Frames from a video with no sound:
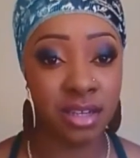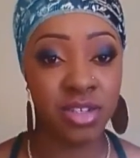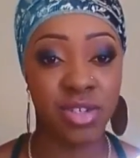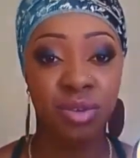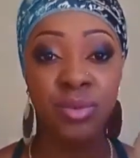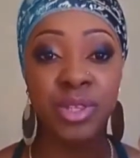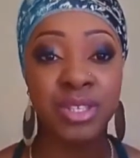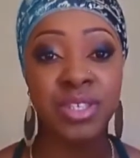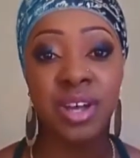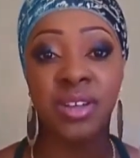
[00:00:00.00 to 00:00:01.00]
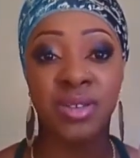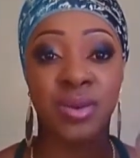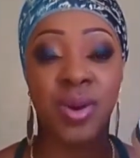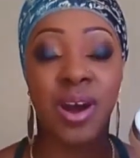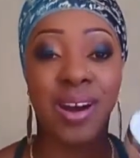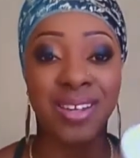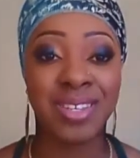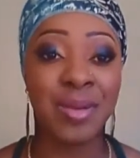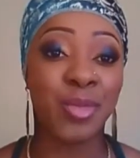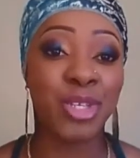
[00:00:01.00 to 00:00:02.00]
So this is also
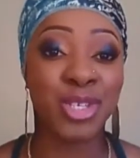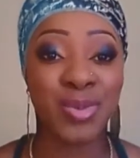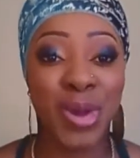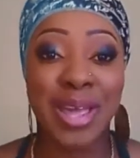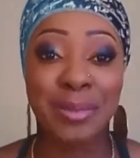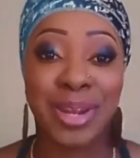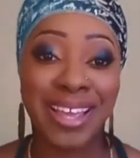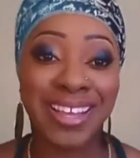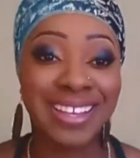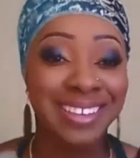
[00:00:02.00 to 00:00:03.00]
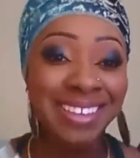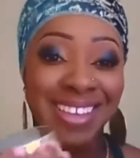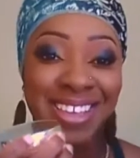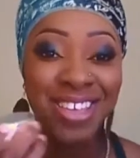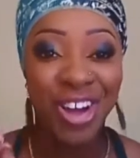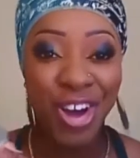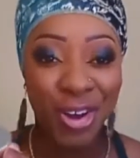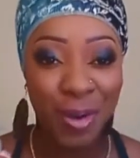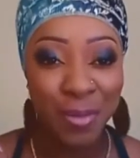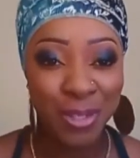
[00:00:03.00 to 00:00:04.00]
awesome, which is why I'm like caught
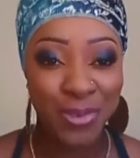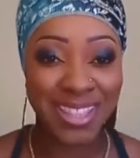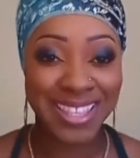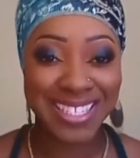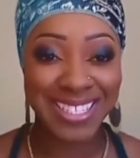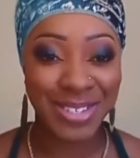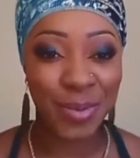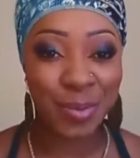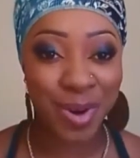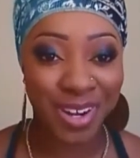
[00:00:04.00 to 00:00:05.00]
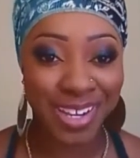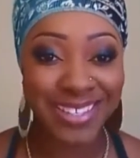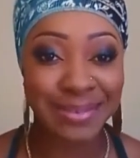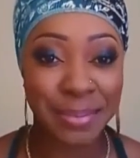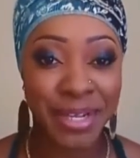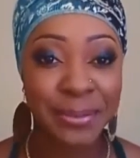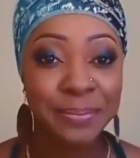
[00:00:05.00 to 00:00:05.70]
up between these two products, but